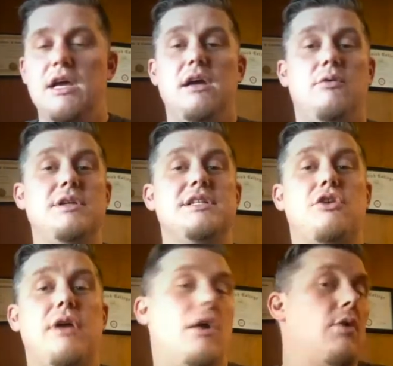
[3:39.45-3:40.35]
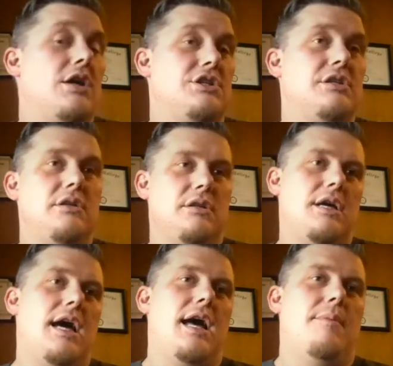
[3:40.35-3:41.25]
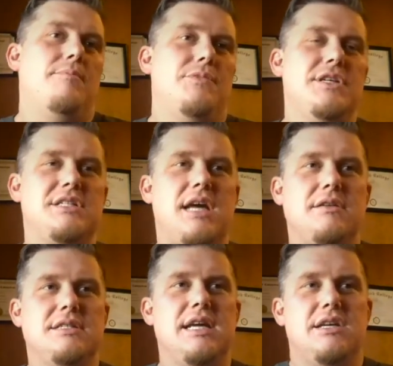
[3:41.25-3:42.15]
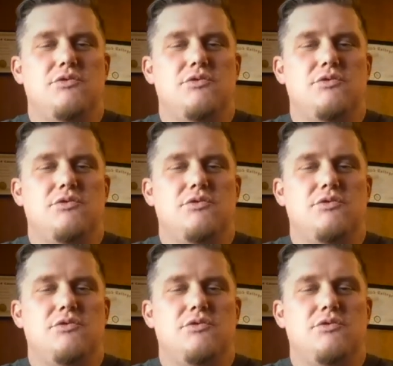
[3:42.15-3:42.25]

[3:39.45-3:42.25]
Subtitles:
Well, this is a great question. This sounds like